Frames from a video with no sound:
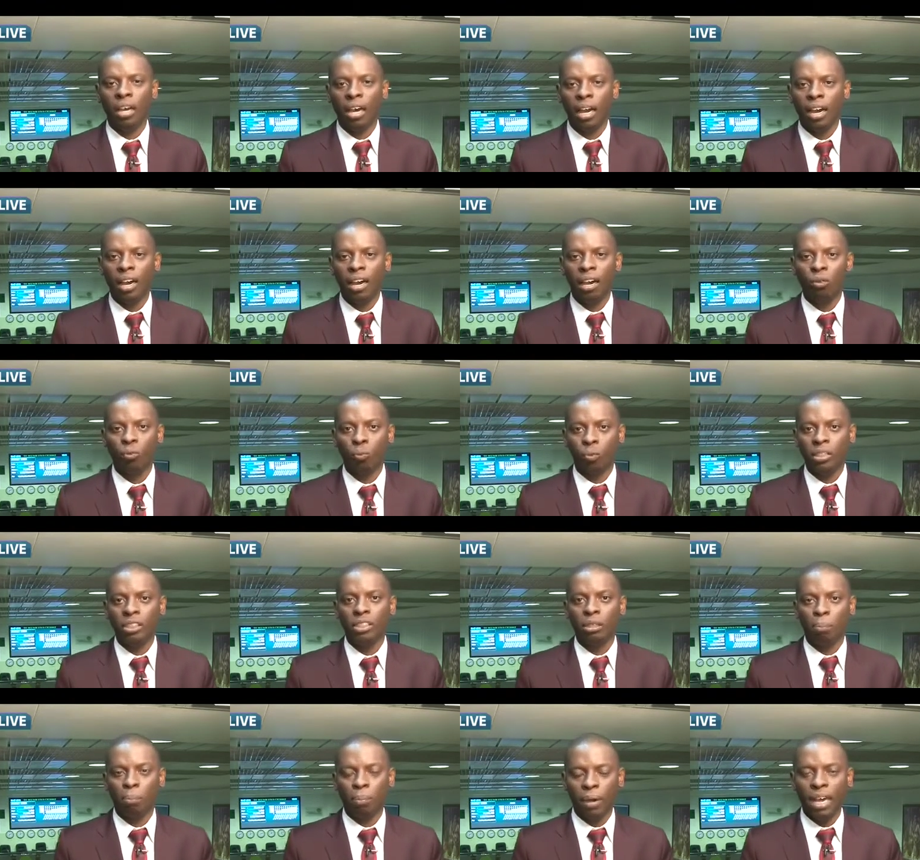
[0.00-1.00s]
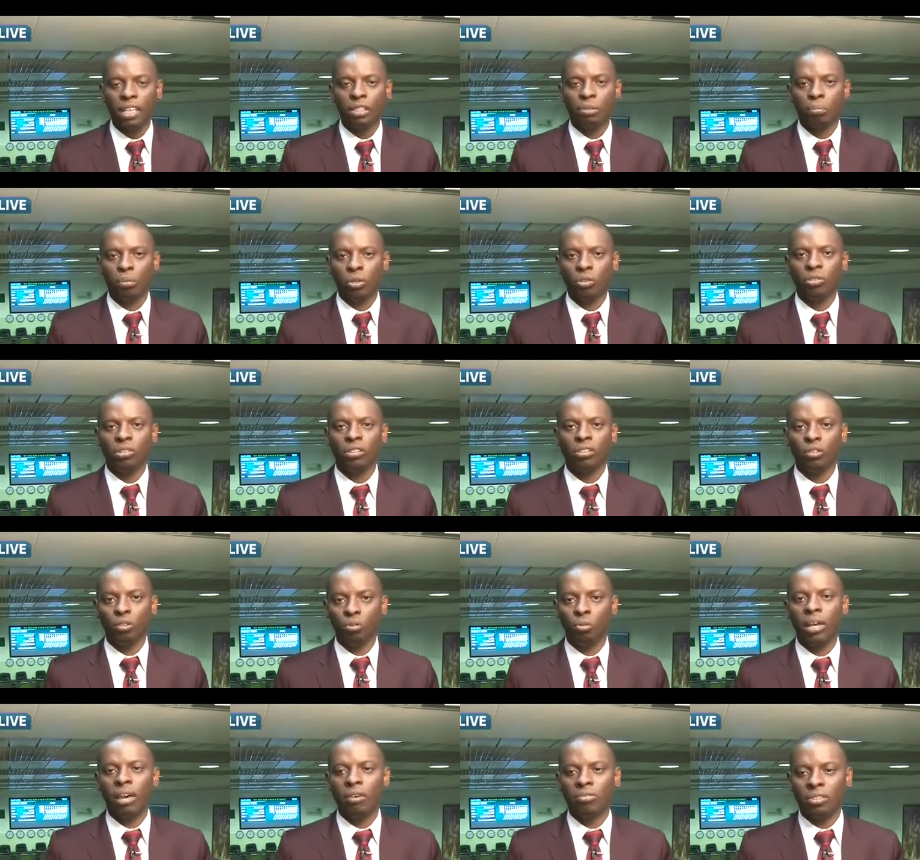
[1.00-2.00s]
uh, within the past month,
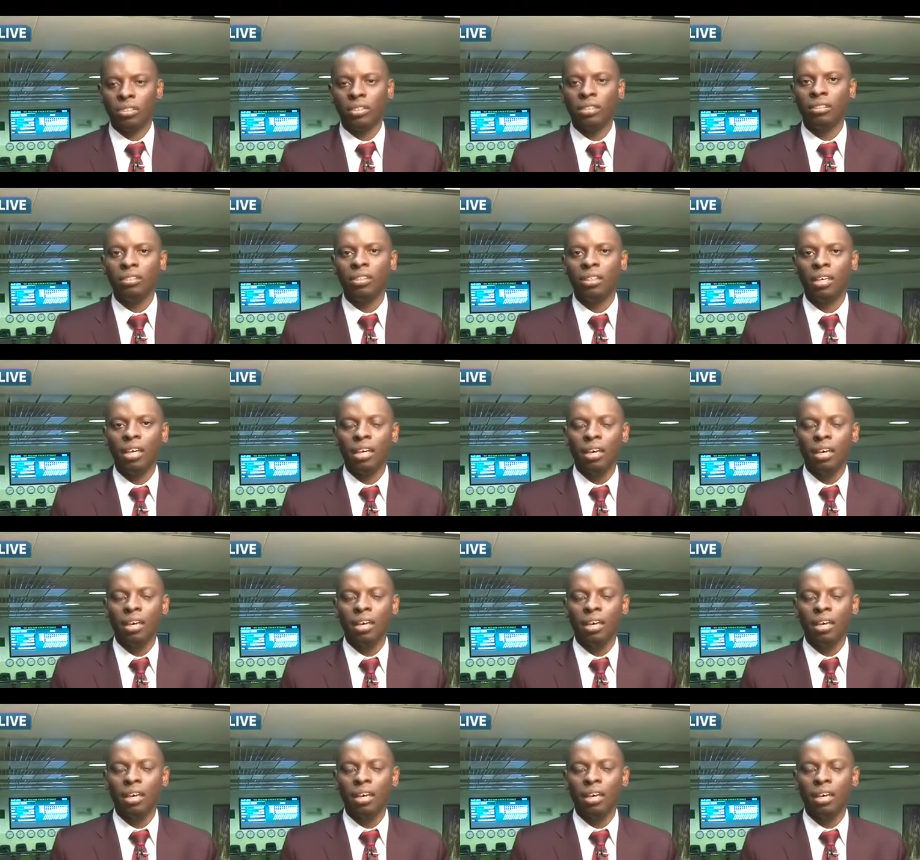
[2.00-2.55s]
you would have seen